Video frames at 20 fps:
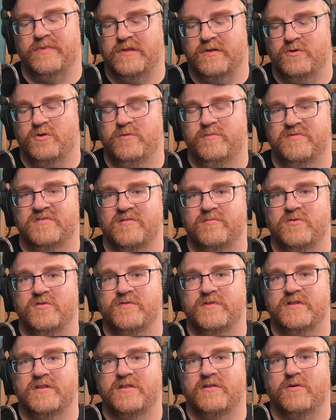Oops, I'm
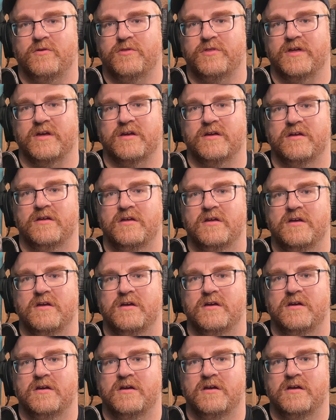moving the whole thing.
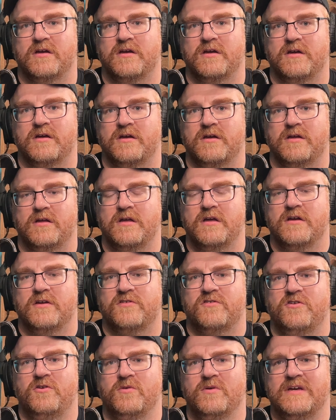
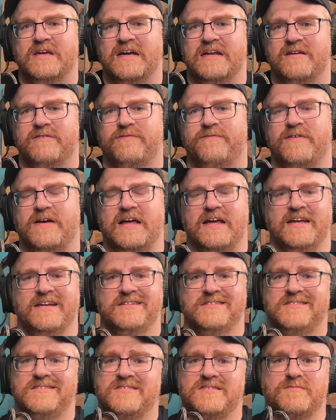So you can kind of find,
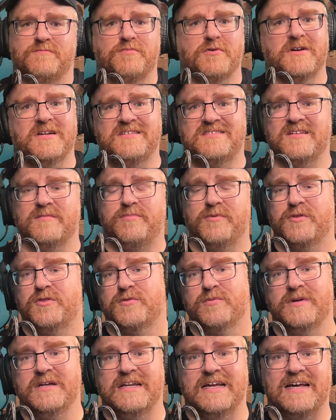it's pretty simple,
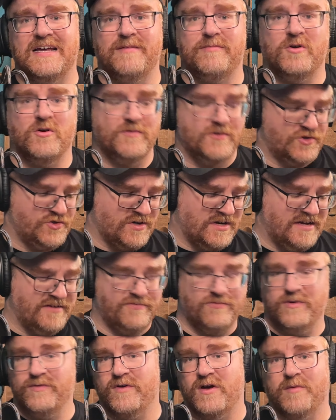3-knob overdrive.
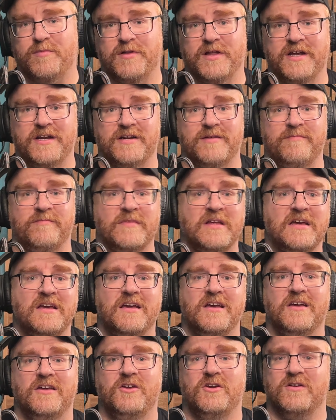We've all played them.
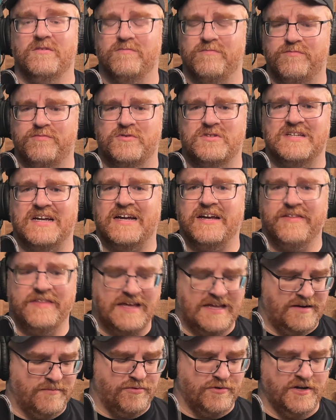You can dial that
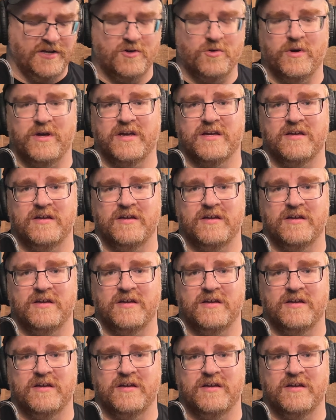in pretty quick.